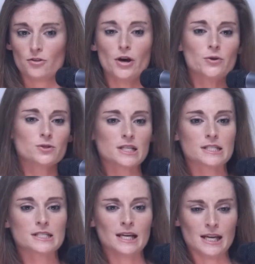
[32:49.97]
Those
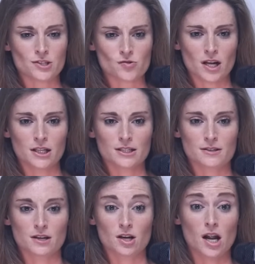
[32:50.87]
that see Israel
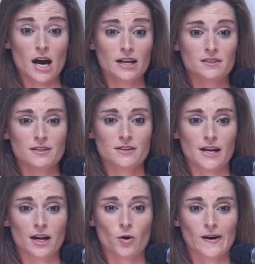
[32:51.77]
as the Goliath in
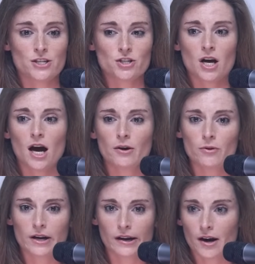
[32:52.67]
that equation, I
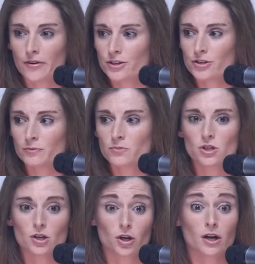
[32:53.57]
would encourage them
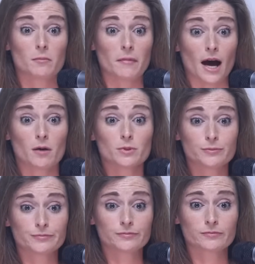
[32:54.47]
to look at a map
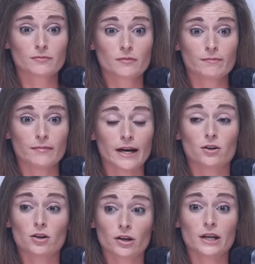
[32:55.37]

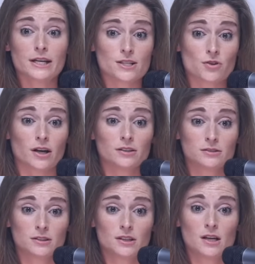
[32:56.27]
and look at
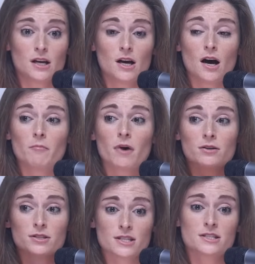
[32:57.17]
Israel
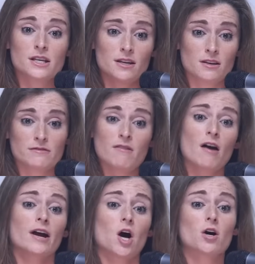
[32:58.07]
amongst the sea of
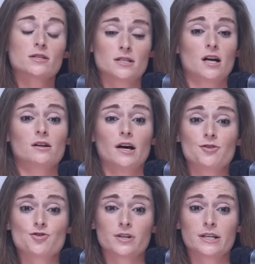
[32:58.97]
very hostile
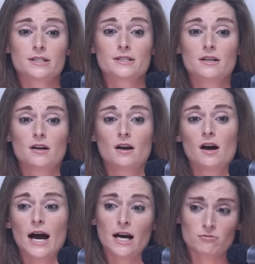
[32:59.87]
countries
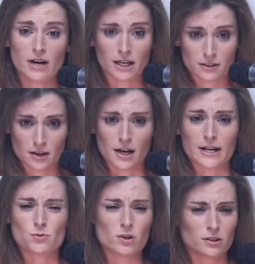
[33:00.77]
and
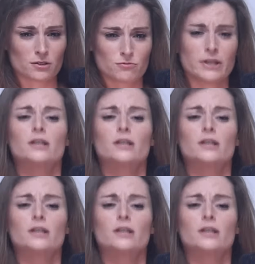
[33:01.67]
recognize what the